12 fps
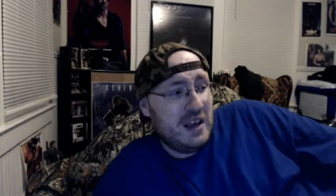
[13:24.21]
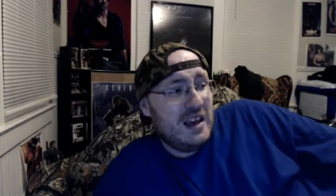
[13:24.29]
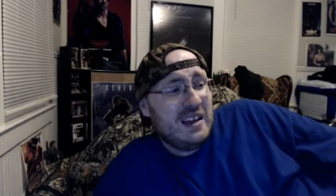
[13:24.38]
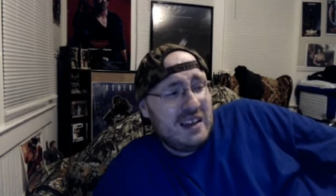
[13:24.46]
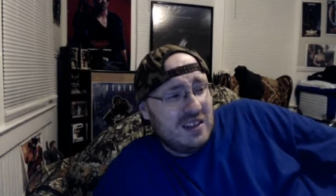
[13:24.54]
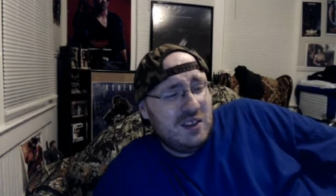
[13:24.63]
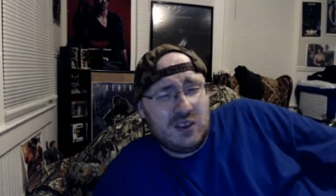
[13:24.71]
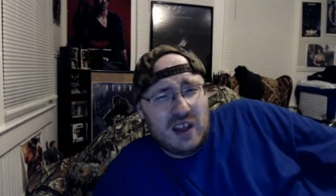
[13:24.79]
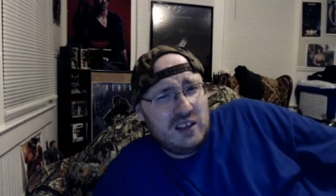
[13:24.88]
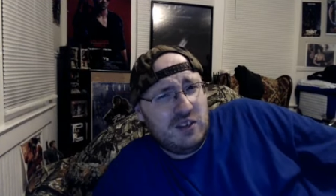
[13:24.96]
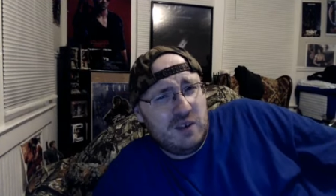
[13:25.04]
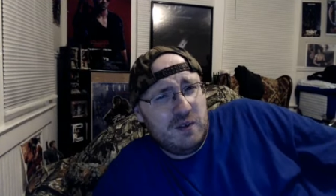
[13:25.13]
Again, there's a lot of
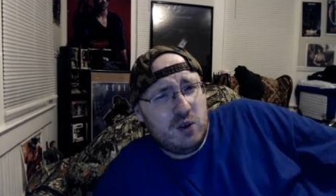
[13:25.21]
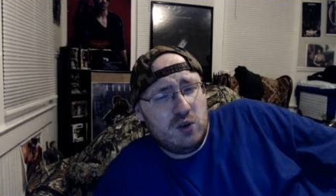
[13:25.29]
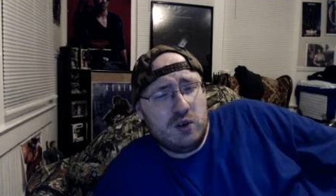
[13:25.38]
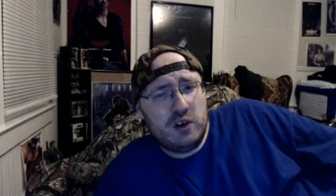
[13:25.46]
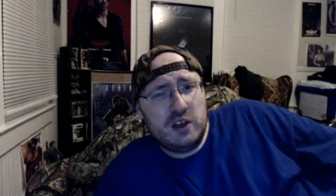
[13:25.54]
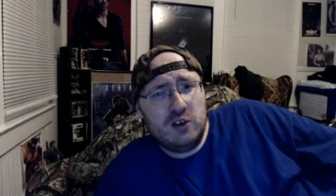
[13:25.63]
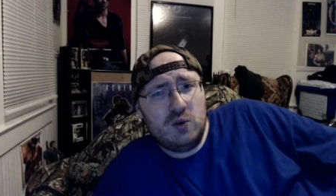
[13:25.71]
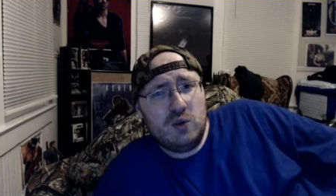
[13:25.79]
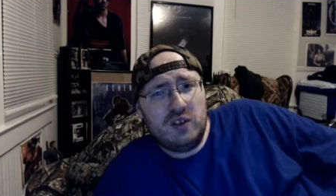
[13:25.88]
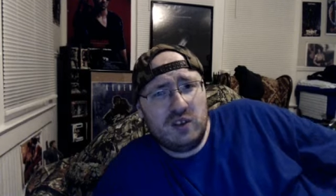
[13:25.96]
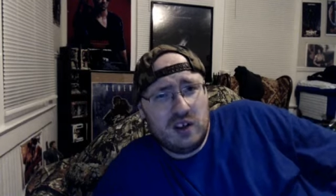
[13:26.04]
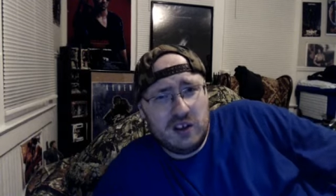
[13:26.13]
stuff you look into.
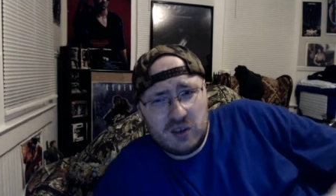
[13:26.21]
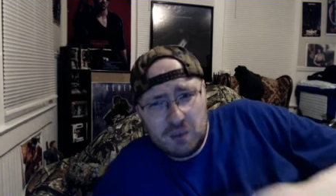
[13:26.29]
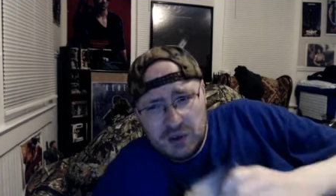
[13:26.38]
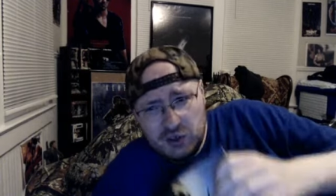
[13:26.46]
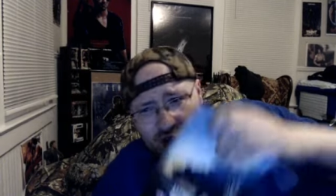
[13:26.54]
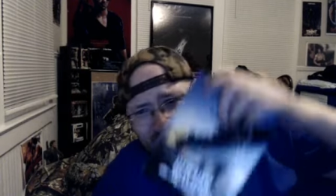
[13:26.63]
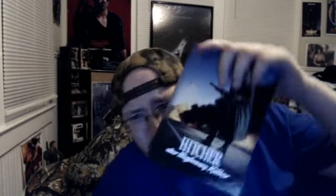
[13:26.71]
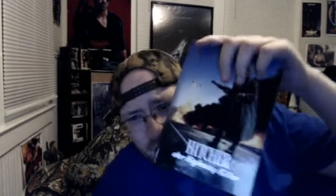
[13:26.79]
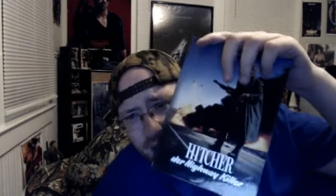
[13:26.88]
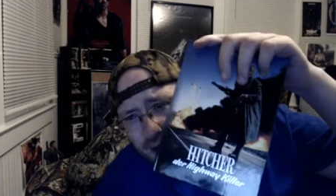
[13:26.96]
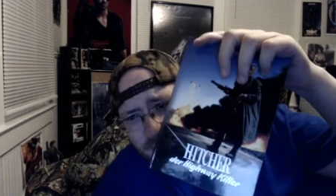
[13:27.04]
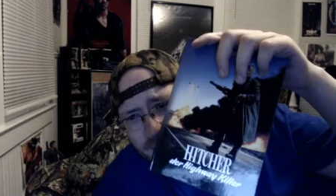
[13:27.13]
It's it's a much
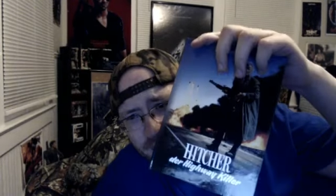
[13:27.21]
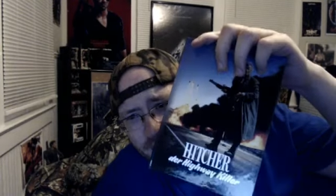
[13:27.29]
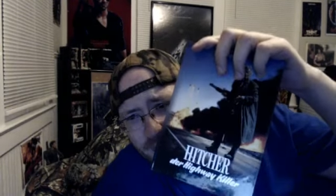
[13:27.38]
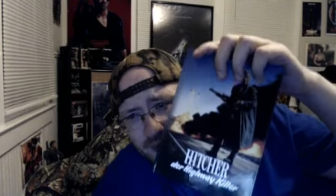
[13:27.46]
smarter film